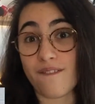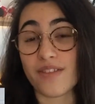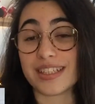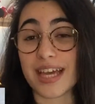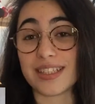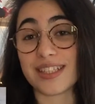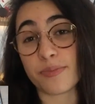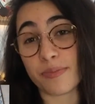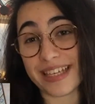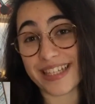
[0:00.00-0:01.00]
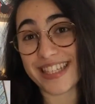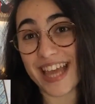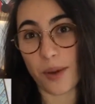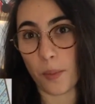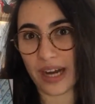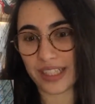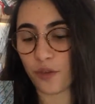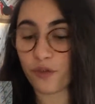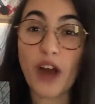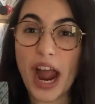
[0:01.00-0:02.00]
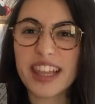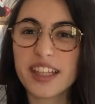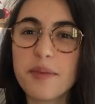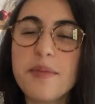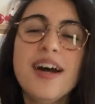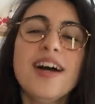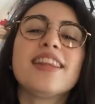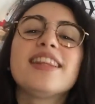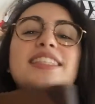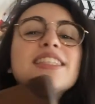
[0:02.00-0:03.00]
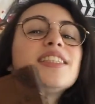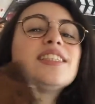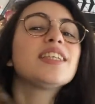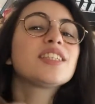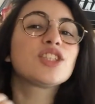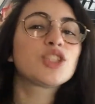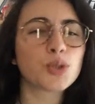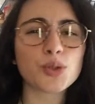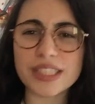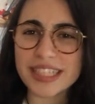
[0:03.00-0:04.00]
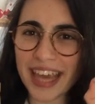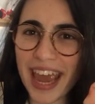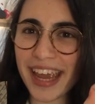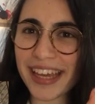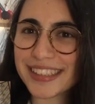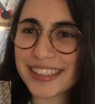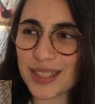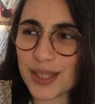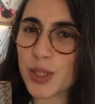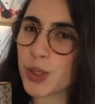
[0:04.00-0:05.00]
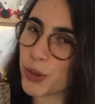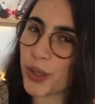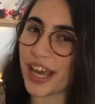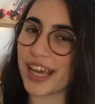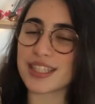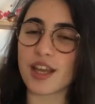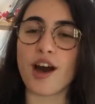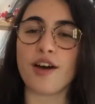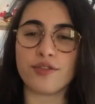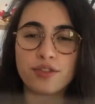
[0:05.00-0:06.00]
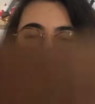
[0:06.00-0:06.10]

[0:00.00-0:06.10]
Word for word: Fantastic Beasts and Where to Find Them. This is the suitcase of